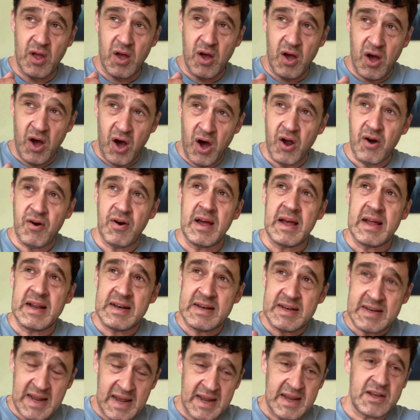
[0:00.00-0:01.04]
horror and
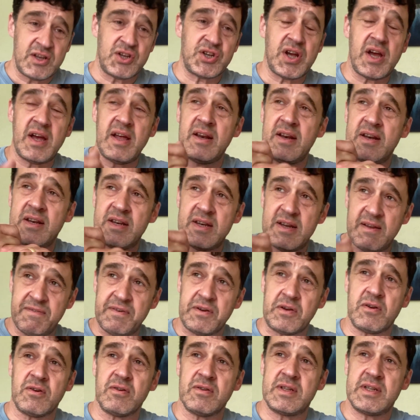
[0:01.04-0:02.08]
danger and
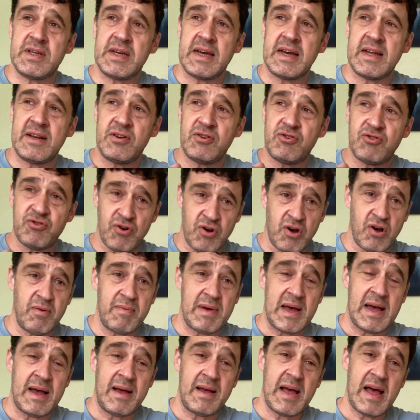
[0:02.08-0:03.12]
difficulty and
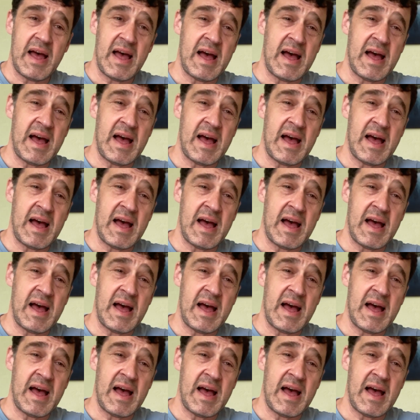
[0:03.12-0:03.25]
trauma,